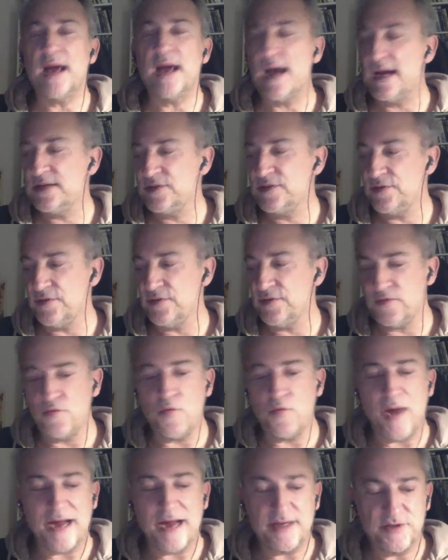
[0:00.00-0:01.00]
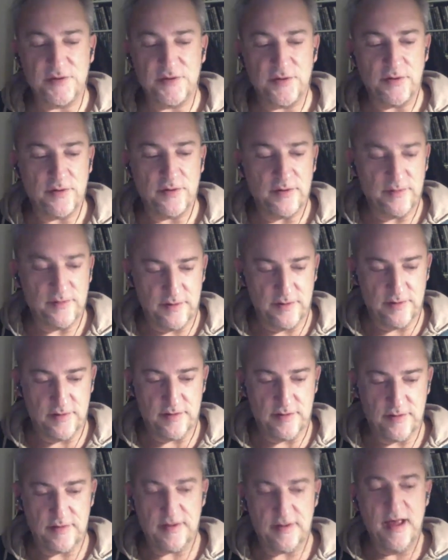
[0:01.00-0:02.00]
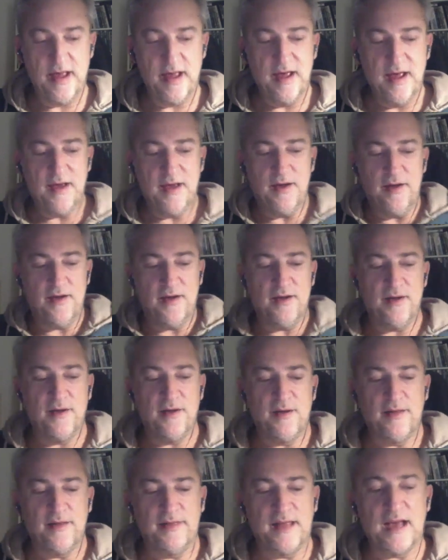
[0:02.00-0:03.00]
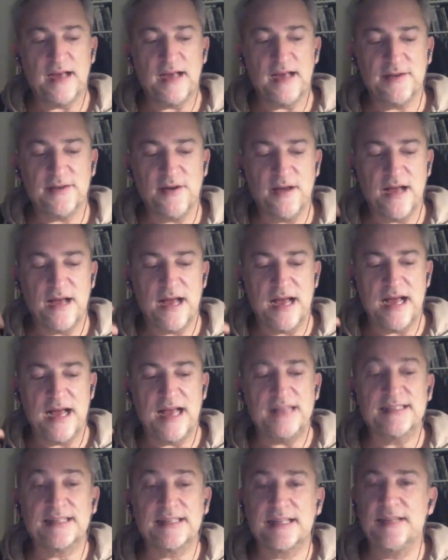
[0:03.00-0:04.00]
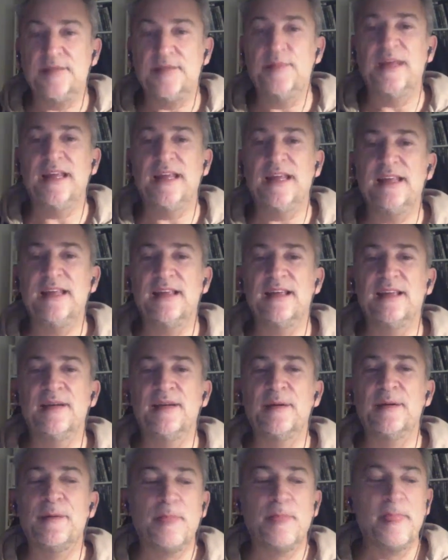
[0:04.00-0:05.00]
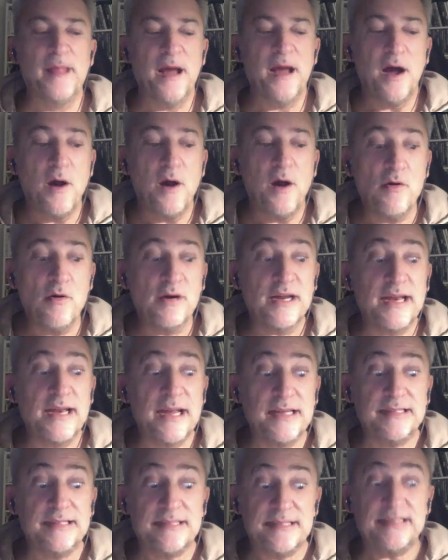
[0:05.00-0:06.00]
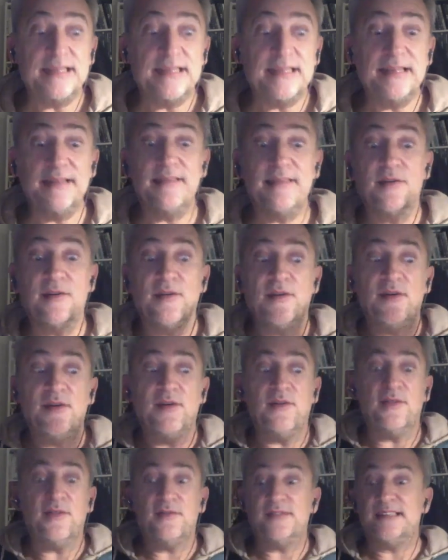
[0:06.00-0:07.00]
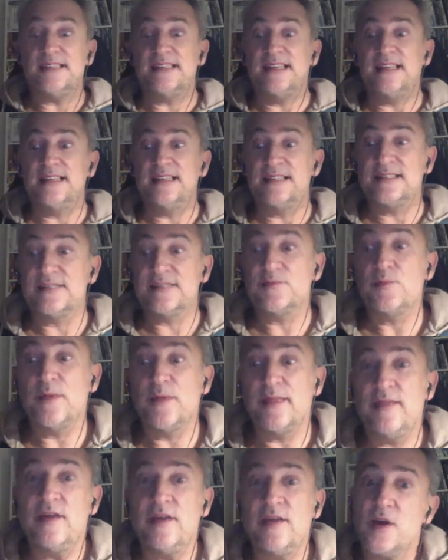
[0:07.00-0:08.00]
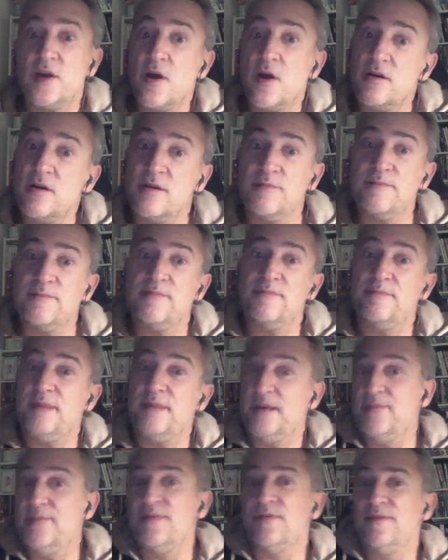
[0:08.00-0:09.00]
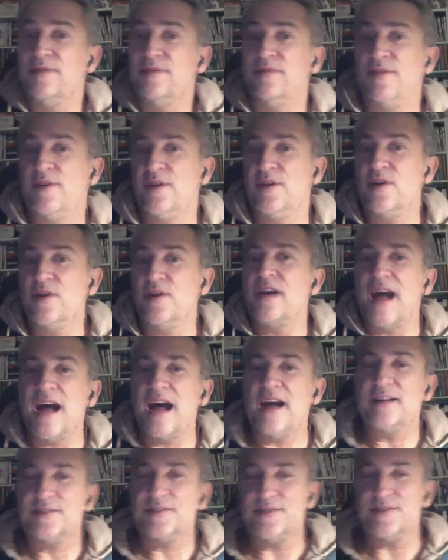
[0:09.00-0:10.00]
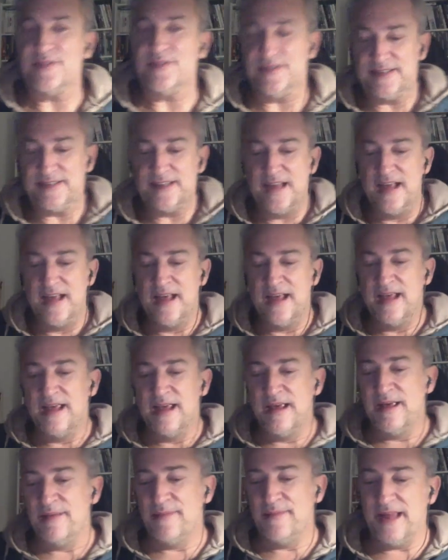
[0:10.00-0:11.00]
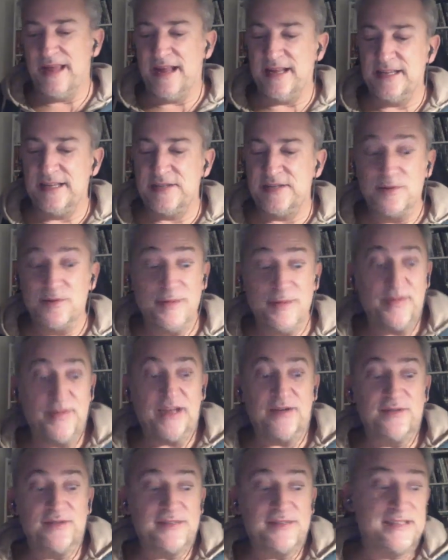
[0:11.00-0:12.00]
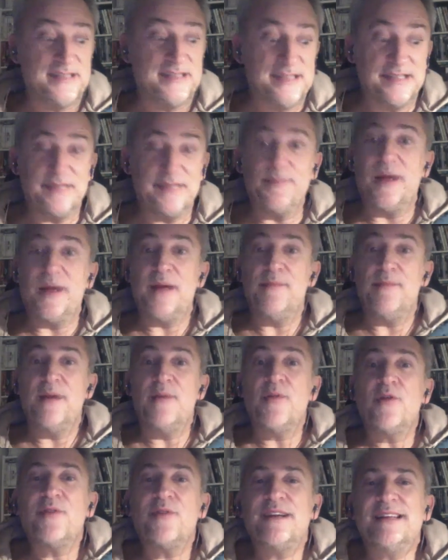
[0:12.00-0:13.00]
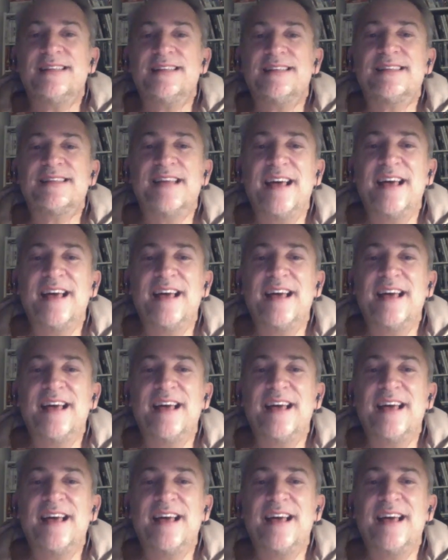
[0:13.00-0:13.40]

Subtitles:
actor, the writer, the actor, asked me, "Oh, can I see the scenes with the young people, the young actors?" And he told me, "Because this is my memories.